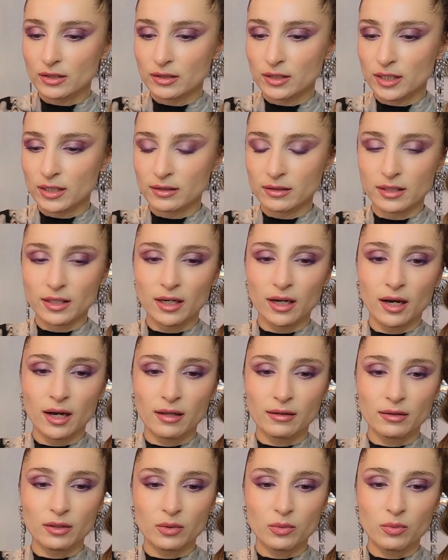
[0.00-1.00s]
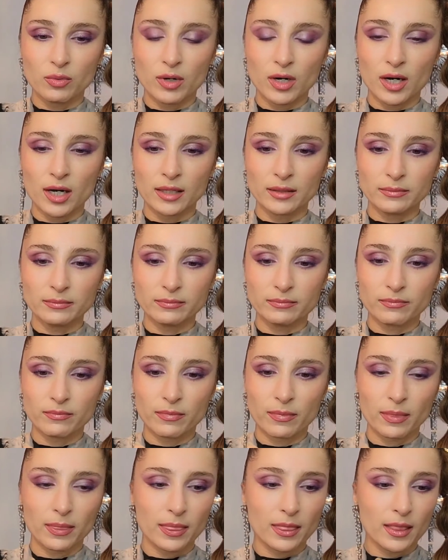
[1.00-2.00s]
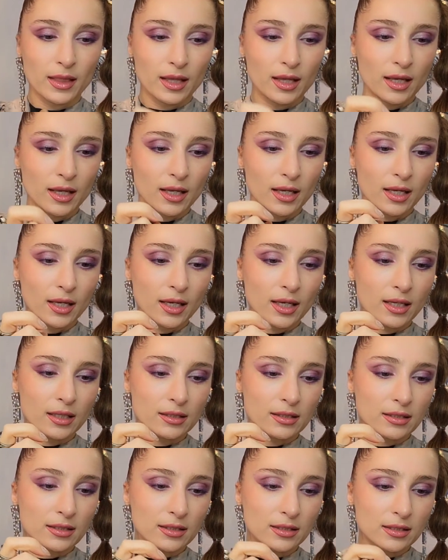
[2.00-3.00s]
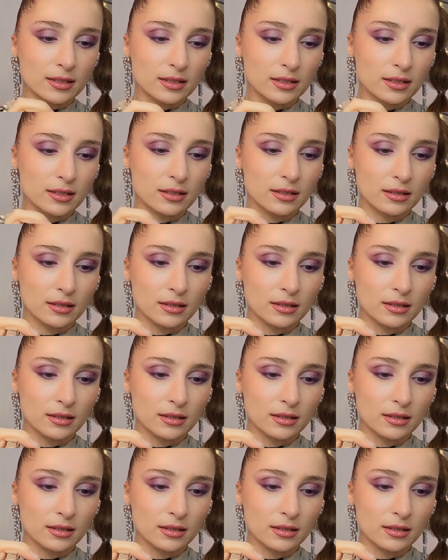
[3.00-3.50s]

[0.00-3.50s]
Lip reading: Then the other one, it's